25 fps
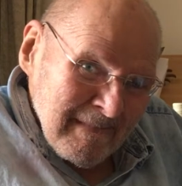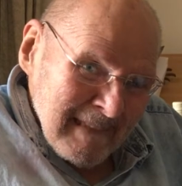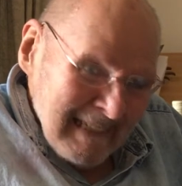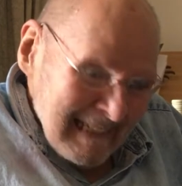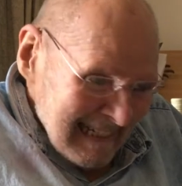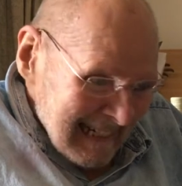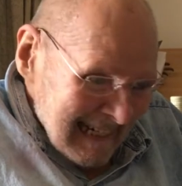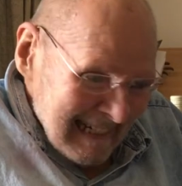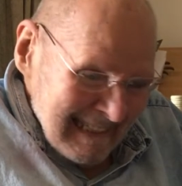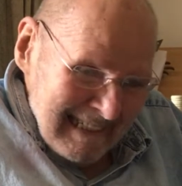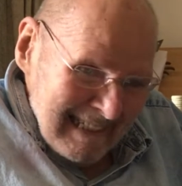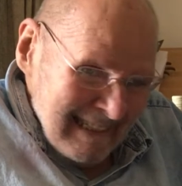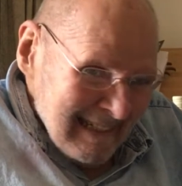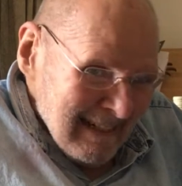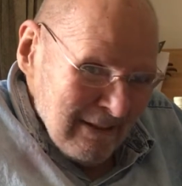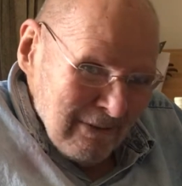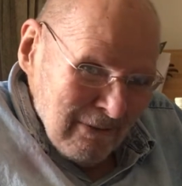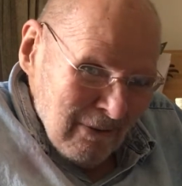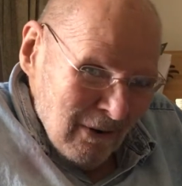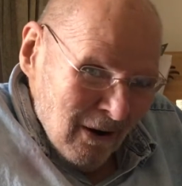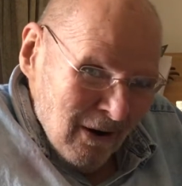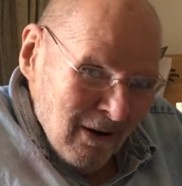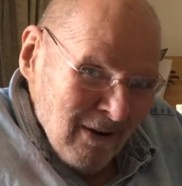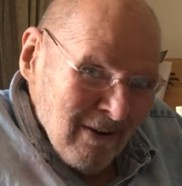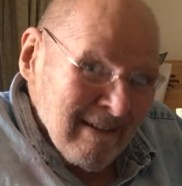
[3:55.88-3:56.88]
And I did it
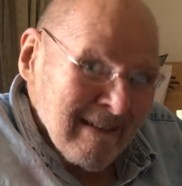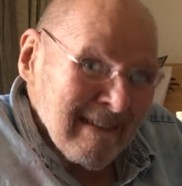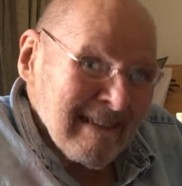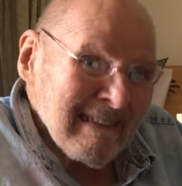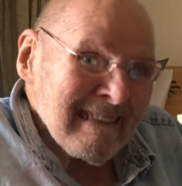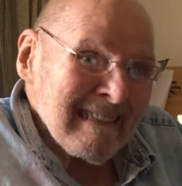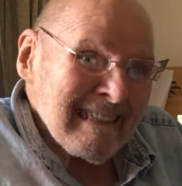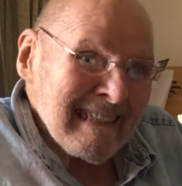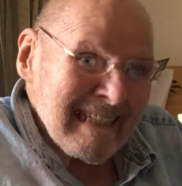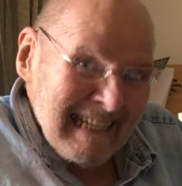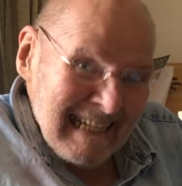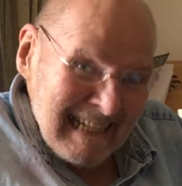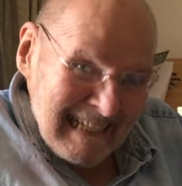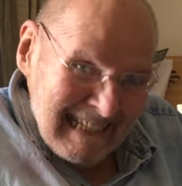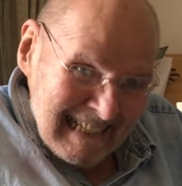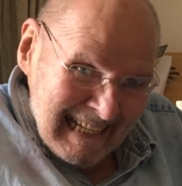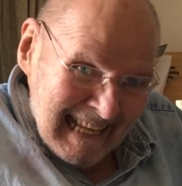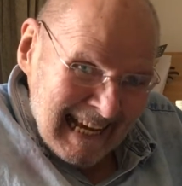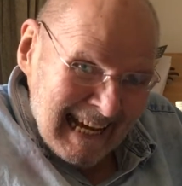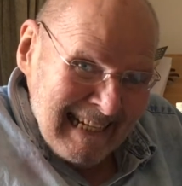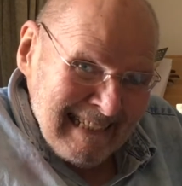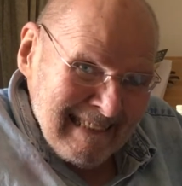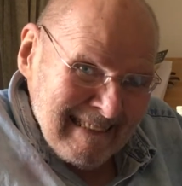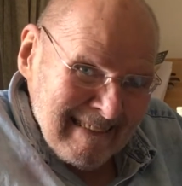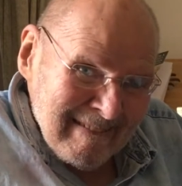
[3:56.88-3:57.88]
wrong in
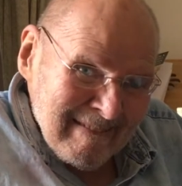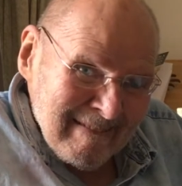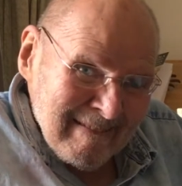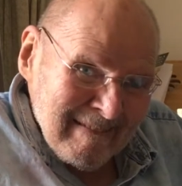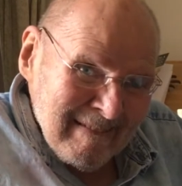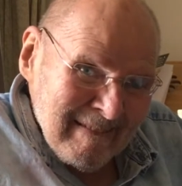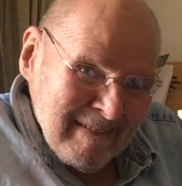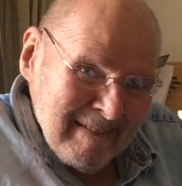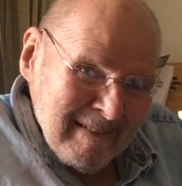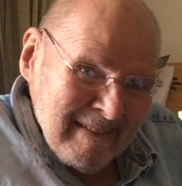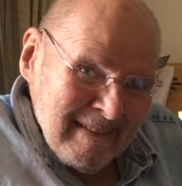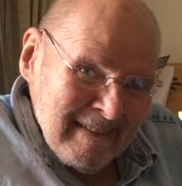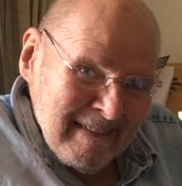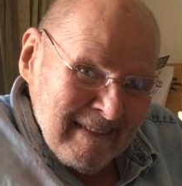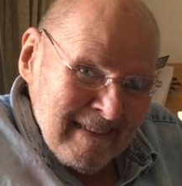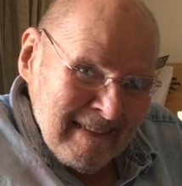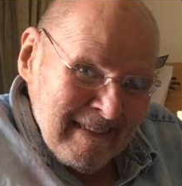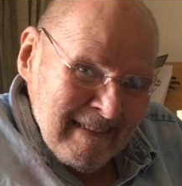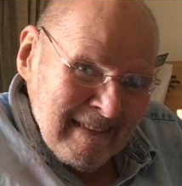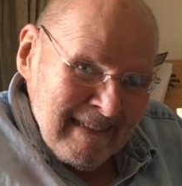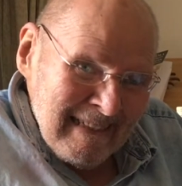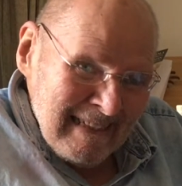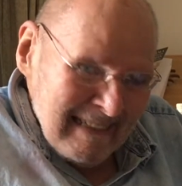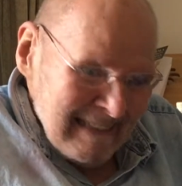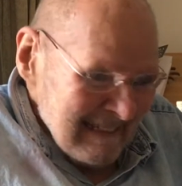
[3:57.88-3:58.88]
Latin.
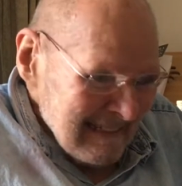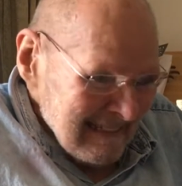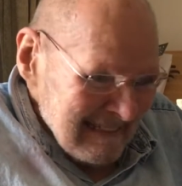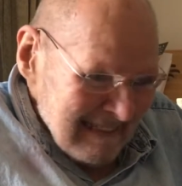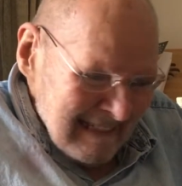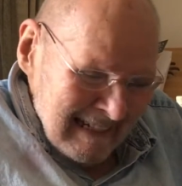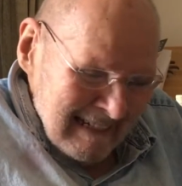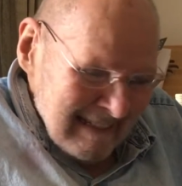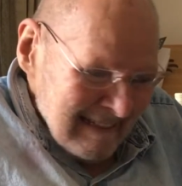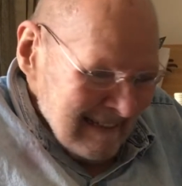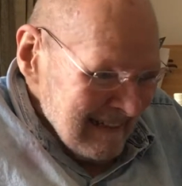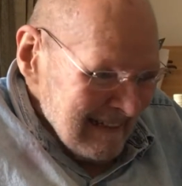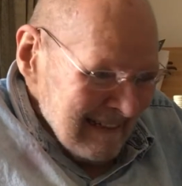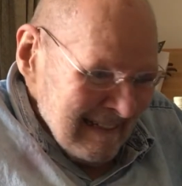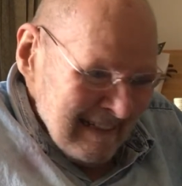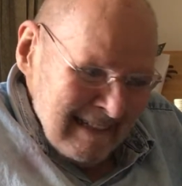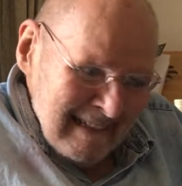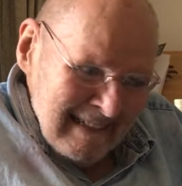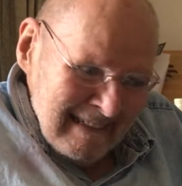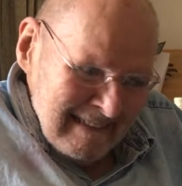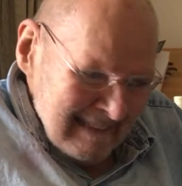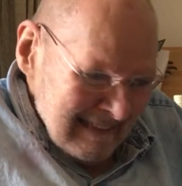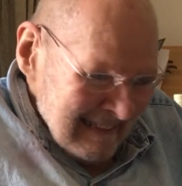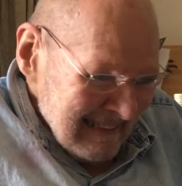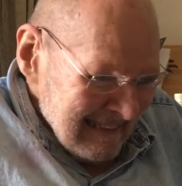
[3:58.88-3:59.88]
And he said,
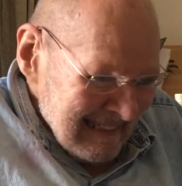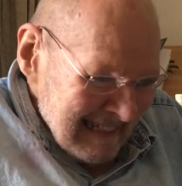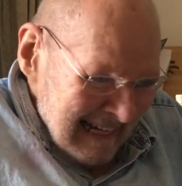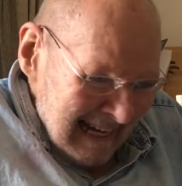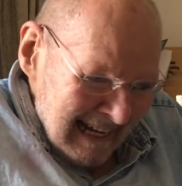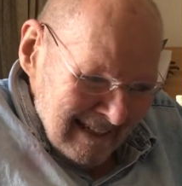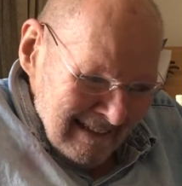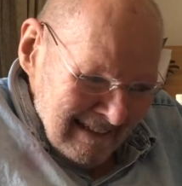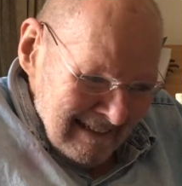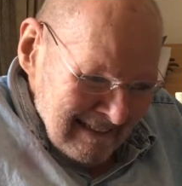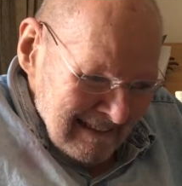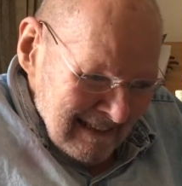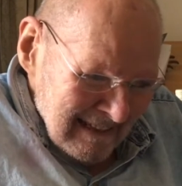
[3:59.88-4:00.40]
the Italian